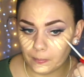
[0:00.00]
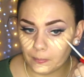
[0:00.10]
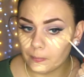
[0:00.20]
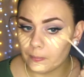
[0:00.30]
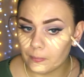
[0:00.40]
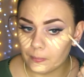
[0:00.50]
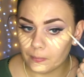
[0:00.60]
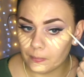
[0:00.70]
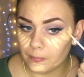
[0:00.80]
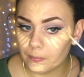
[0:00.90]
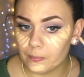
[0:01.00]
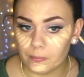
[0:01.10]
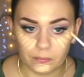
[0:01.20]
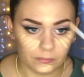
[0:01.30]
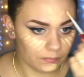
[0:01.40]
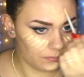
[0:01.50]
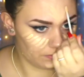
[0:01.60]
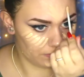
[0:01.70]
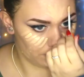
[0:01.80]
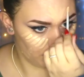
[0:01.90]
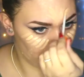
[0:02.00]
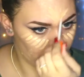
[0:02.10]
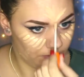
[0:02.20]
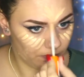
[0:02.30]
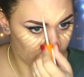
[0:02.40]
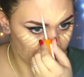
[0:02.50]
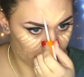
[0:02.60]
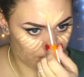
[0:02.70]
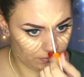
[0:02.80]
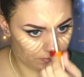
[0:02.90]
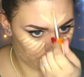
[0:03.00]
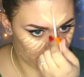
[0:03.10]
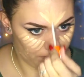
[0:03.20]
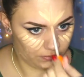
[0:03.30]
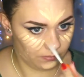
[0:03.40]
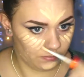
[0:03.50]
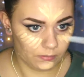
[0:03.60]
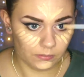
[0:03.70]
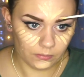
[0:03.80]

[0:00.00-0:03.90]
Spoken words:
No one is speaking in this clip.